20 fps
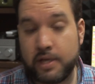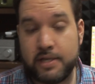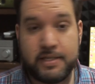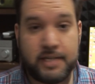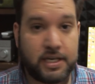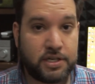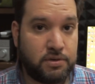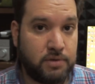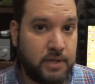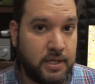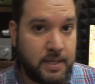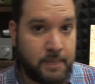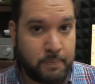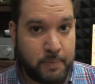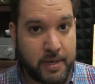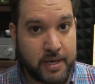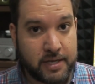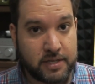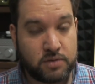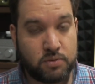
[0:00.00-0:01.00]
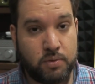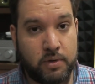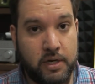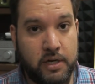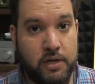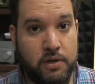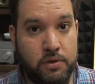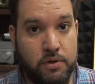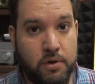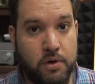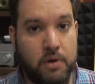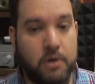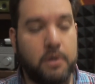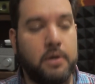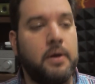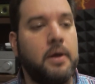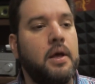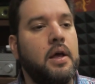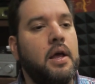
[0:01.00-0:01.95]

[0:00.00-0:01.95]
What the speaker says: It's actually the biggest one in New York.